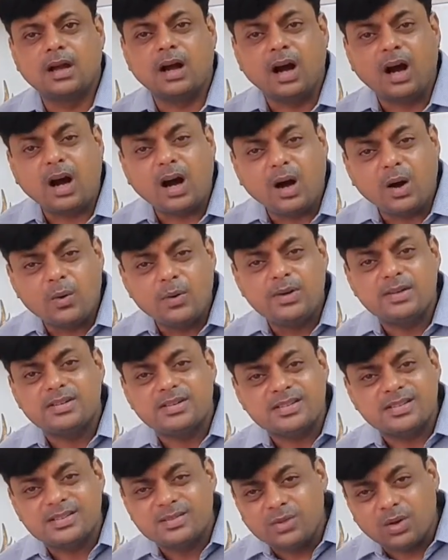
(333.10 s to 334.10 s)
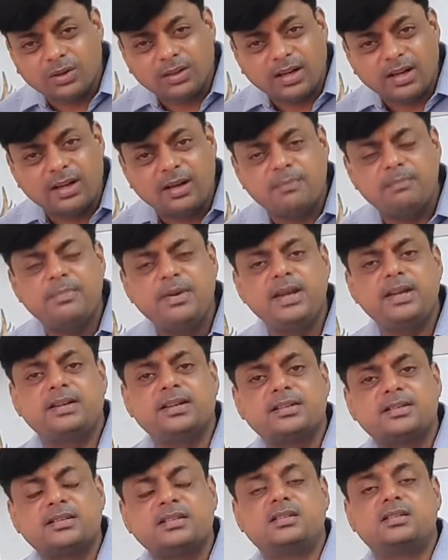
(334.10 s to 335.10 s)
How? It is not a debate,
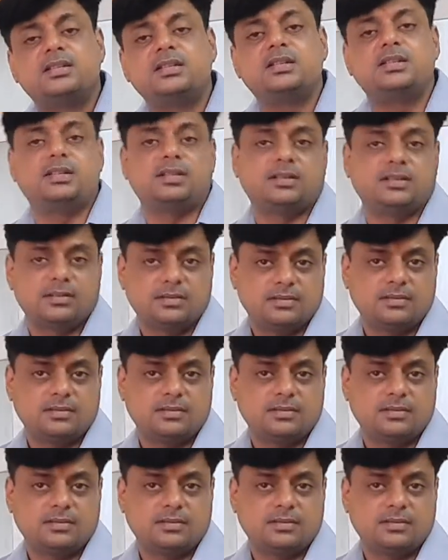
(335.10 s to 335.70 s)
it's a GD.